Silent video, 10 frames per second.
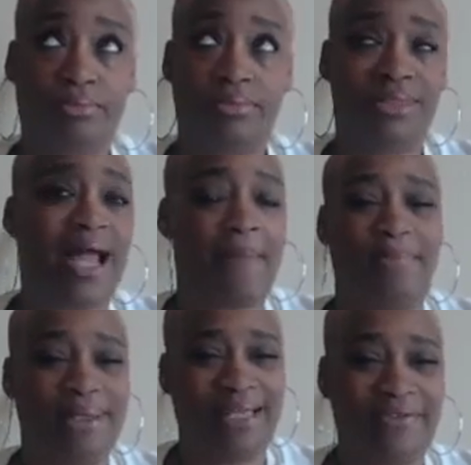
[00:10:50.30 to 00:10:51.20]
not
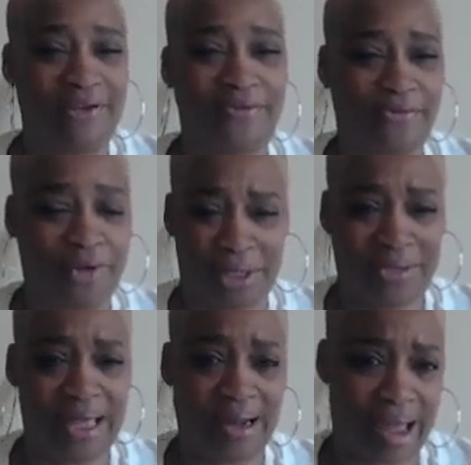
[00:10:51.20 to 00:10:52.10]
believing fully
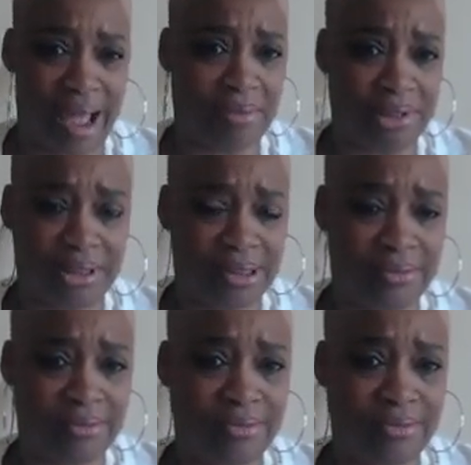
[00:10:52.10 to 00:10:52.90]
that I was